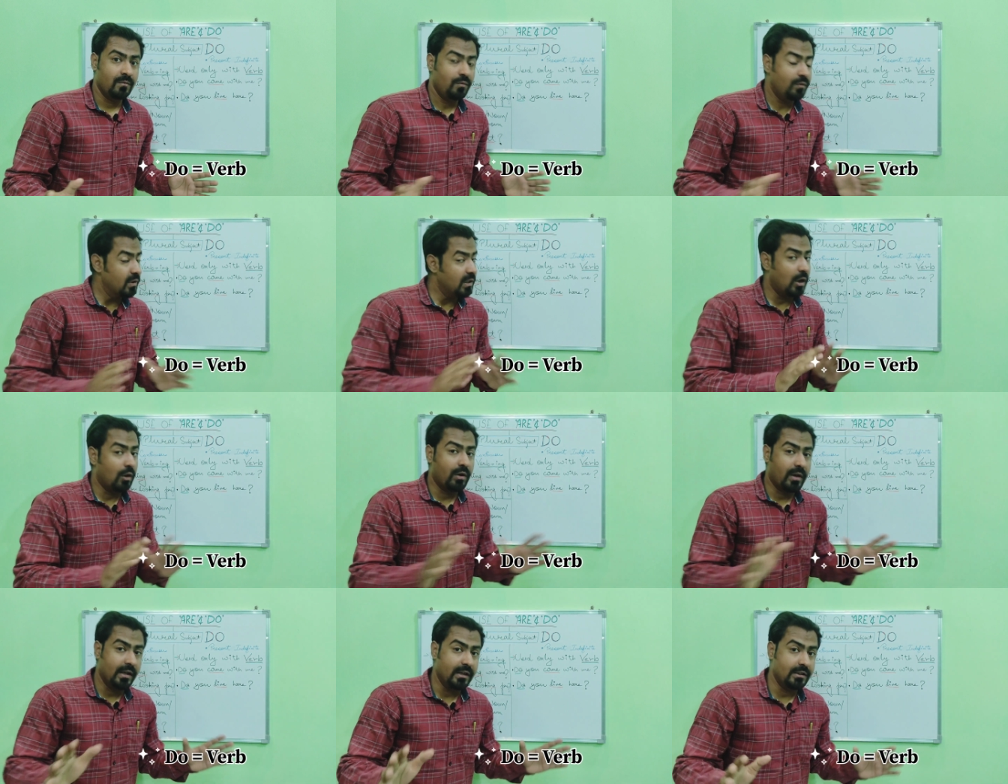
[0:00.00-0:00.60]

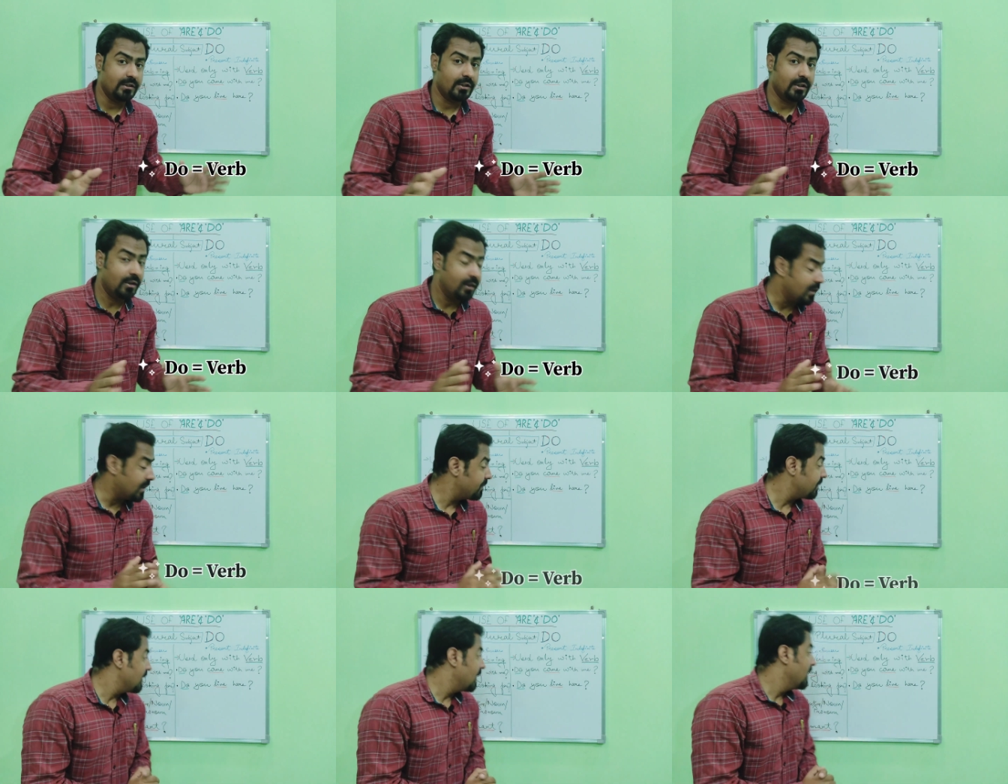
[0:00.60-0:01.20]
Without ing.
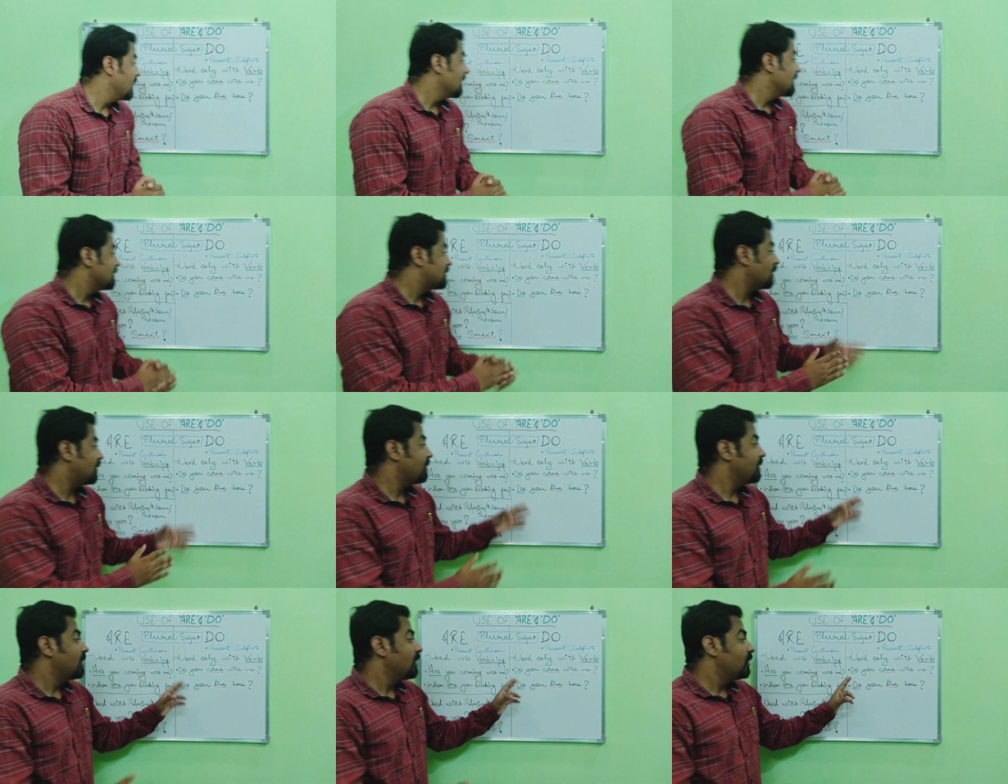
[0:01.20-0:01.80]
Okay,
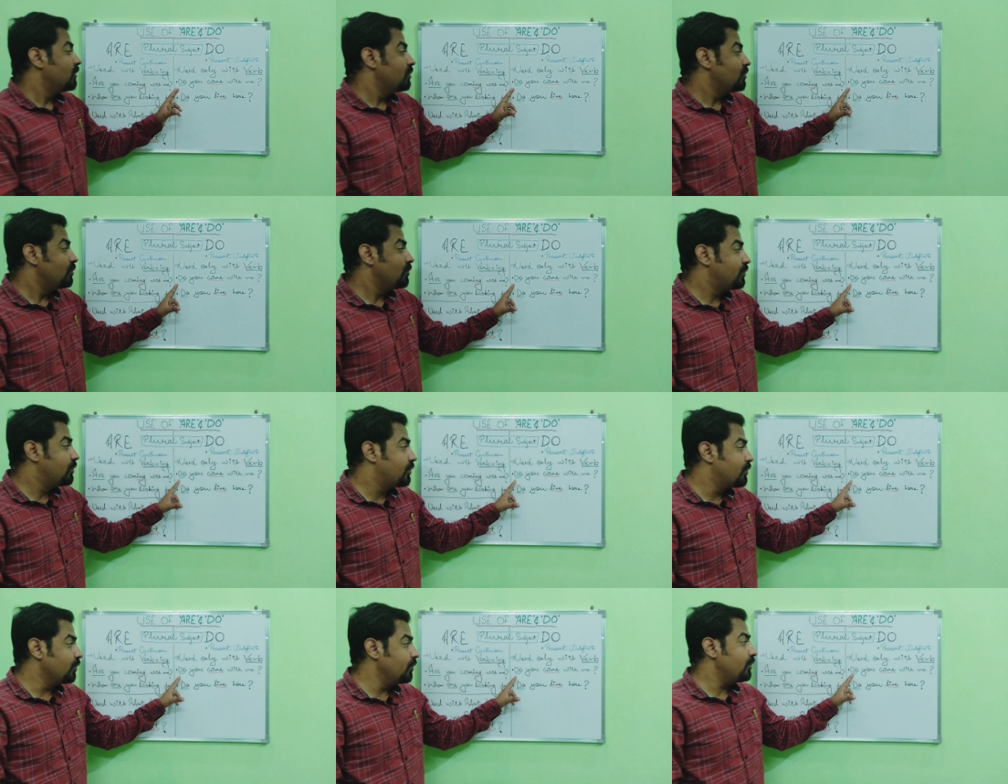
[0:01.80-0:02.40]
so
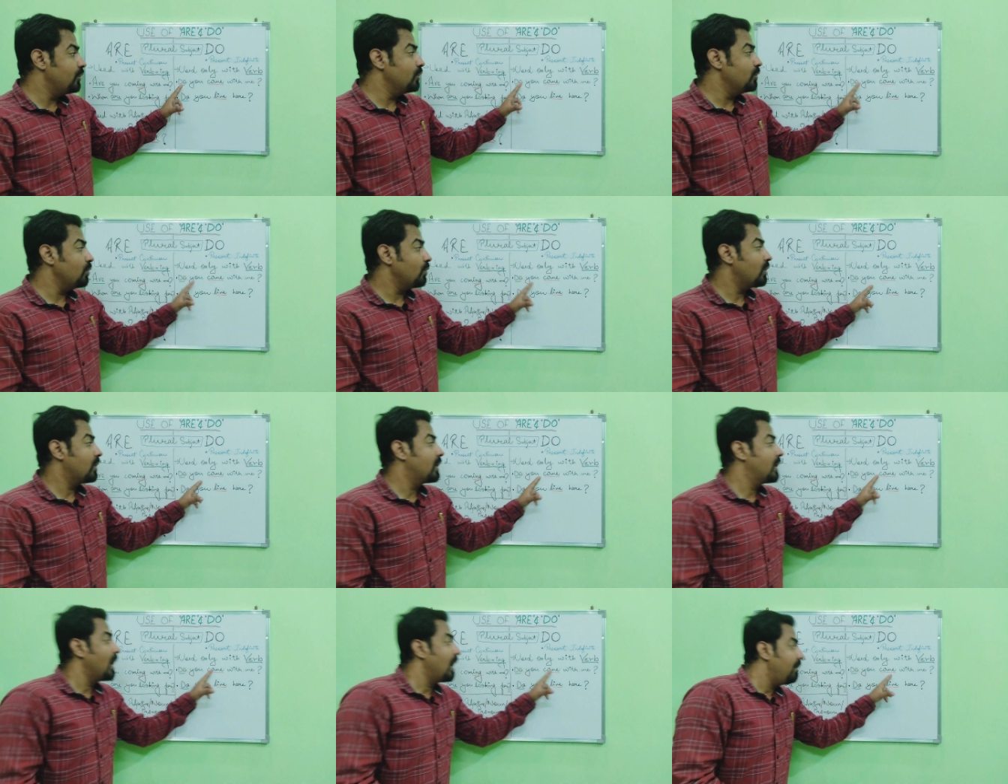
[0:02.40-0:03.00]
do
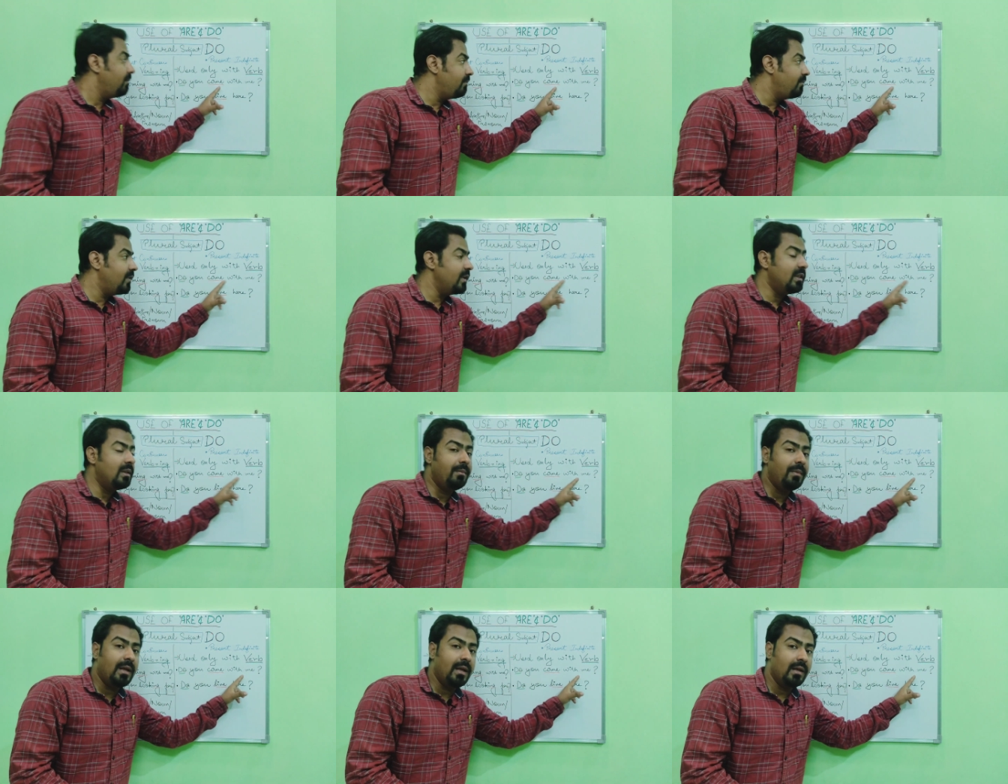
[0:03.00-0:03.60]
you come
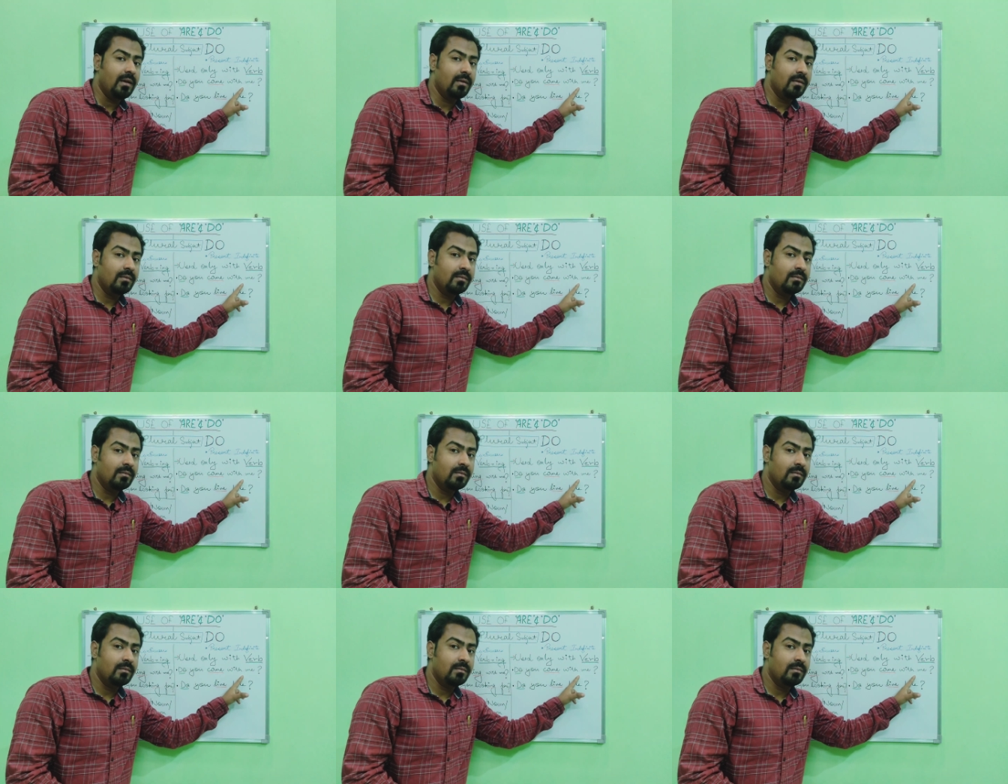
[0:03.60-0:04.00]
with me?